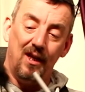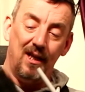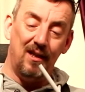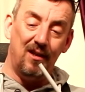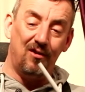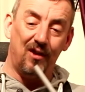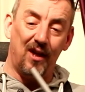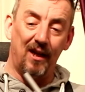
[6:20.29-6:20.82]

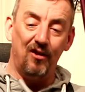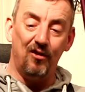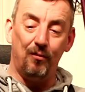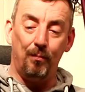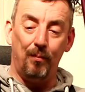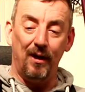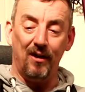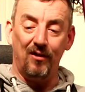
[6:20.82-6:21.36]
is a
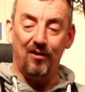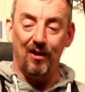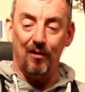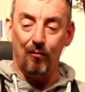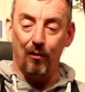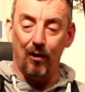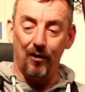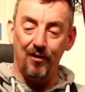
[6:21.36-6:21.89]
spigoted
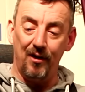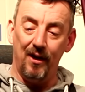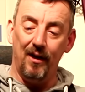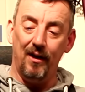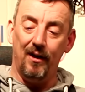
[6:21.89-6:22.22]
rod